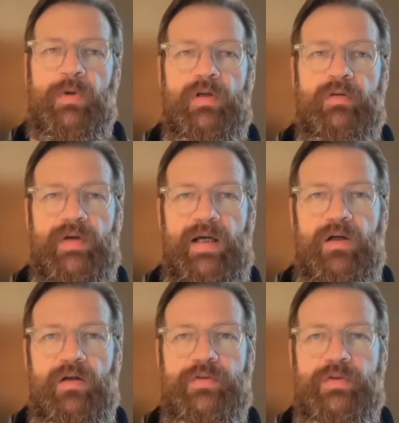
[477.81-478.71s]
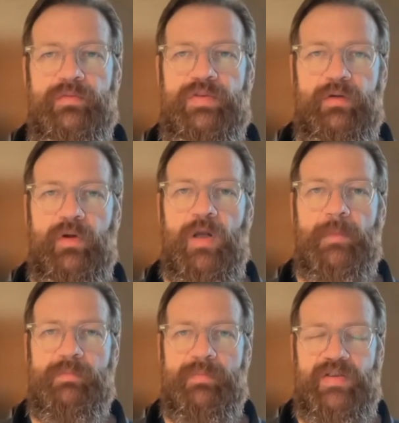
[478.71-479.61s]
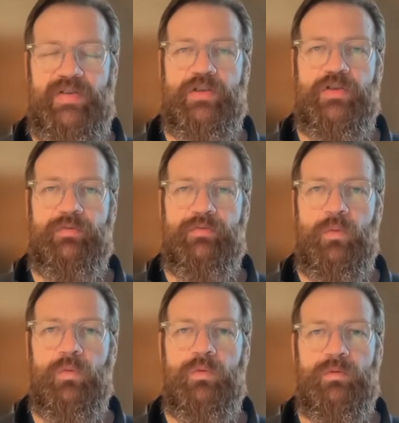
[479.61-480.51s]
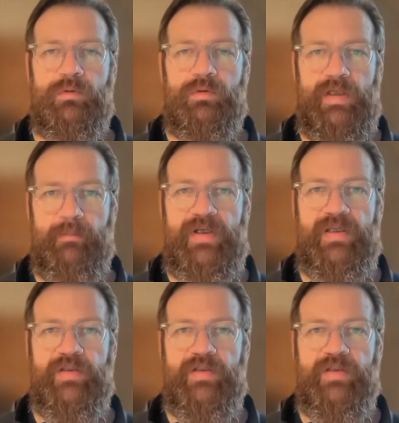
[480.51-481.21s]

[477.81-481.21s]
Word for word: part of our sort of zero ops message for companies